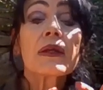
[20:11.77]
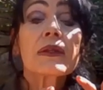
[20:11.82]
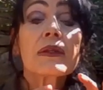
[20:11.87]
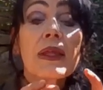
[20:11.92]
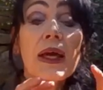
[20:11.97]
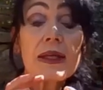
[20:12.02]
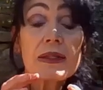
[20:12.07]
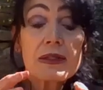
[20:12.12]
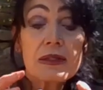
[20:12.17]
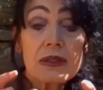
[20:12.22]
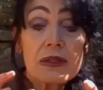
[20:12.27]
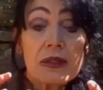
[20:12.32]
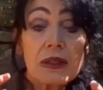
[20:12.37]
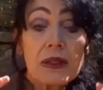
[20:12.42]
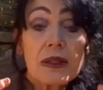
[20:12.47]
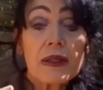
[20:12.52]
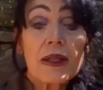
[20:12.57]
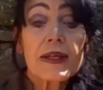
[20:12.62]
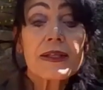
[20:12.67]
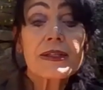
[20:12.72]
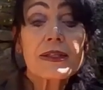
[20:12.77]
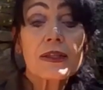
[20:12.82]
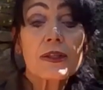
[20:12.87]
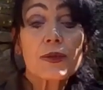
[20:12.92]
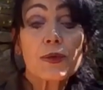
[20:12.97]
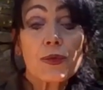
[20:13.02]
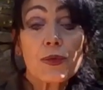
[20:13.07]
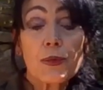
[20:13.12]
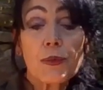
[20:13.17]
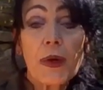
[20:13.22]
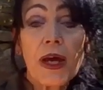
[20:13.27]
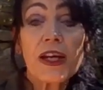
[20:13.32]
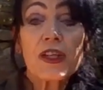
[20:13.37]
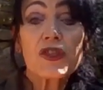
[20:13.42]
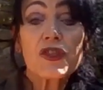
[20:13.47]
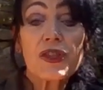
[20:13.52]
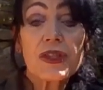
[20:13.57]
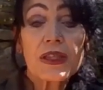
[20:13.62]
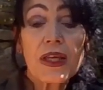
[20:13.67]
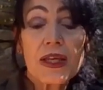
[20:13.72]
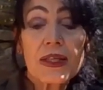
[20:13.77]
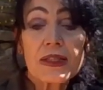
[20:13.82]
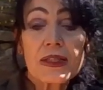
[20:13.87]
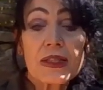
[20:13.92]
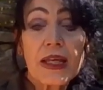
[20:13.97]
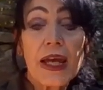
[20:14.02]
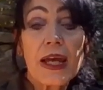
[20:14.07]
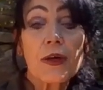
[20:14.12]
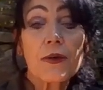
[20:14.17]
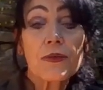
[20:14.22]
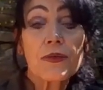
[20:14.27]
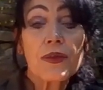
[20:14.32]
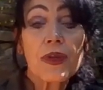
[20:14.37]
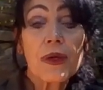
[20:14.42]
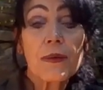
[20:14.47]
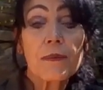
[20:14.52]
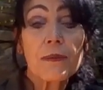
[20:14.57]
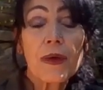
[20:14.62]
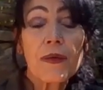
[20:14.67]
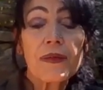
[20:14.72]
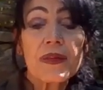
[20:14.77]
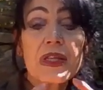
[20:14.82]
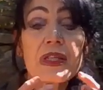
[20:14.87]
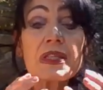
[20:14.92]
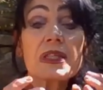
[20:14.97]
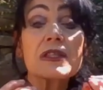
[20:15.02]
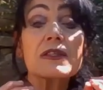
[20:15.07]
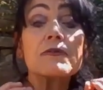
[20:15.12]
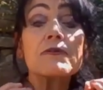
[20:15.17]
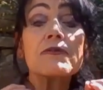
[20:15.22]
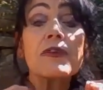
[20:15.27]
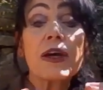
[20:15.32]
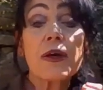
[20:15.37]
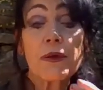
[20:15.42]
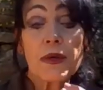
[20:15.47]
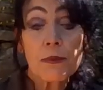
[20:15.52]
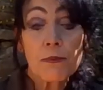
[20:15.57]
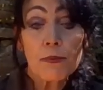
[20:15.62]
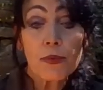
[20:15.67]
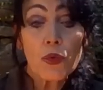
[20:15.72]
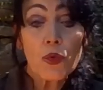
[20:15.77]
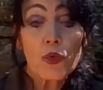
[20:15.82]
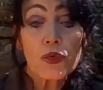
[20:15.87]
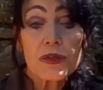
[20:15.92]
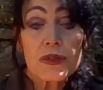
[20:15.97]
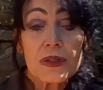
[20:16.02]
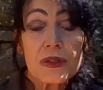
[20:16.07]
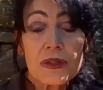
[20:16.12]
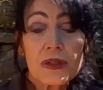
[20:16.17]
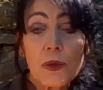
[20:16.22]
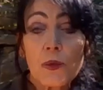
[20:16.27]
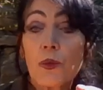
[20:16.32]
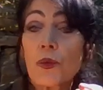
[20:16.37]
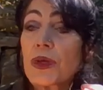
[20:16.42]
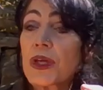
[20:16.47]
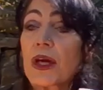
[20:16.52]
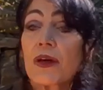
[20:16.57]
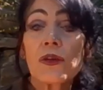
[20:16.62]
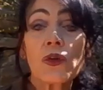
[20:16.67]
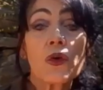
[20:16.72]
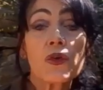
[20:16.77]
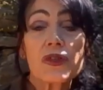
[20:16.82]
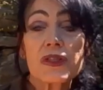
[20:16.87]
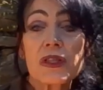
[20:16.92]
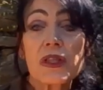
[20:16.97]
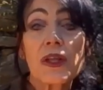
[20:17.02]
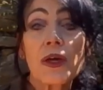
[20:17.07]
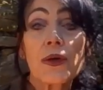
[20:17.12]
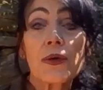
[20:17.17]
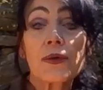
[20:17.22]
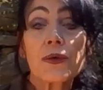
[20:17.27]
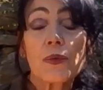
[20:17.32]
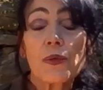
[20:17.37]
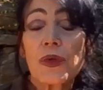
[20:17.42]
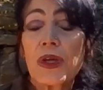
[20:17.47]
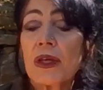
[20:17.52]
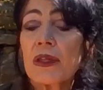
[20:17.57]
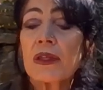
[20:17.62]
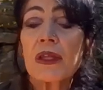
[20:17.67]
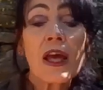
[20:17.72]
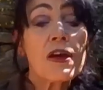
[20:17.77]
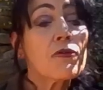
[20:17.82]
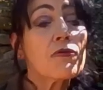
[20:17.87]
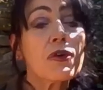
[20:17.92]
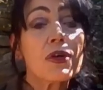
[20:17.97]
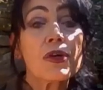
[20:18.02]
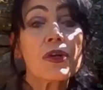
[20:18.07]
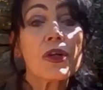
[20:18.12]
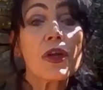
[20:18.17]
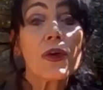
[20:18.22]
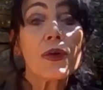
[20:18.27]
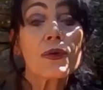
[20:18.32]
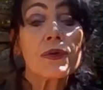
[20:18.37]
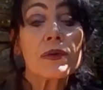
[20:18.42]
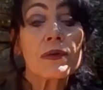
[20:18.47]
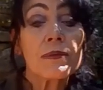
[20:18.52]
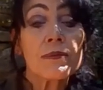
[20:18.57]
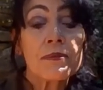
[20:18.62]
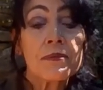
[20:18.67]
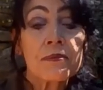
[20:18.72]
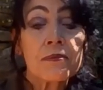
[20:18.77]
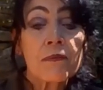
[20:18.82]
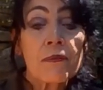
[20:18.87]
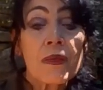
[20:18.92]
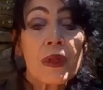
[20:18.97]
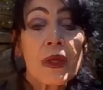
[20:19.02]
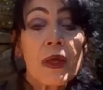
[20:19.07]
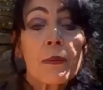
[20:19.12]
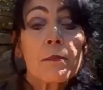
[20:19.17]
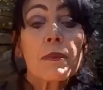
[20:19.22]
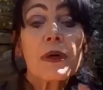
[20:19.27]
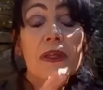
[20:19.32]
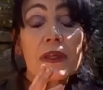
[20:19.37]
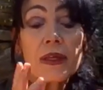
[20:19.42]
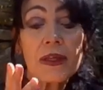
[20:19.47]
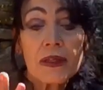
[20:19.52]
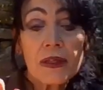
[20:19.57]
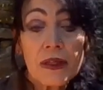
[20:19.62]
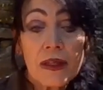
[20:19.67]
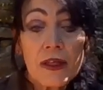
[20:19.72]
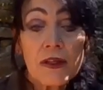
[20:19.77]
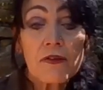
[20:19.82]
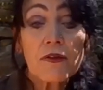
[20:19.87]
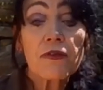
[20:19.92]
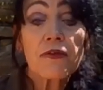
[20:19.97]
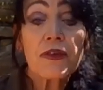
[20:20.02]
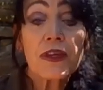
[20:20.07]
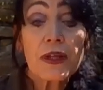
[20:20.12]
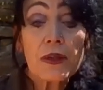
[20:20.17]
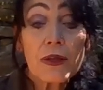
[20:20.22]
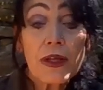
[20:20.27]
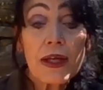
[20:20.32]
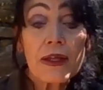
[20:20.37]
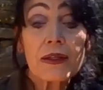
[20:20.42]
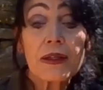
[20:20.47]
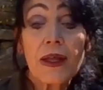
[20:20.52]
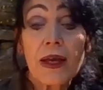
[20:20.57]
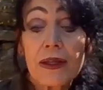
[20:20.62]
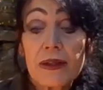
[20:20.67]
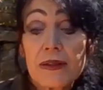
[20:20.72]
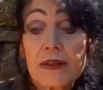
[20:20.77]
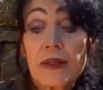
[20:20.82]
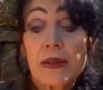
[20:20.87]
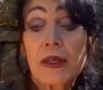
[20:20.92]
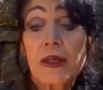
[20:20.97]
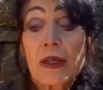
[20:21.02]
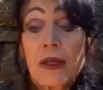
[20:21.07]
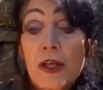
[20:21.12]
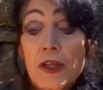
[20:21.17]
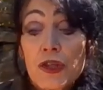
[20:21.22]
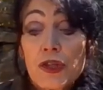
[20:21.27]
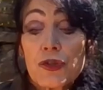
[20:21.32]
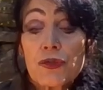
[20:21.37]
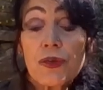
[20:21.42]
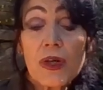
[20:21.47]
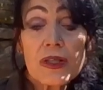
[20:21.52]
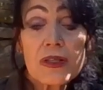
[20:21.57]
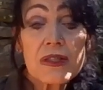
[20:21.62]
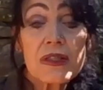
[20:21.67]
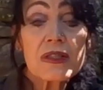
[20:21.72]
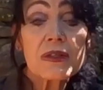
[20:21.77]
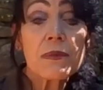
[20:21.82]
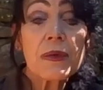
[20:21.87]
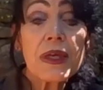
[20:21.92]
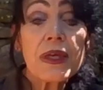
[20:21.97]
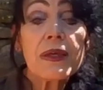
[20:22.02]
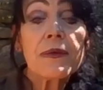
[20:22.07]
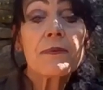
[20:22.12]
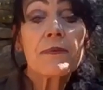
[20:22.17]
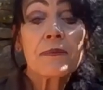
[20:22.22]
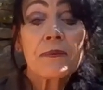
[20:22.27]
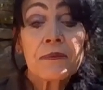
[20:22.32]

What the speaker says: that the cluster group actually takes care of them. And this is very important. We are not alone. We are never alone. But it can feel like that. Trust me.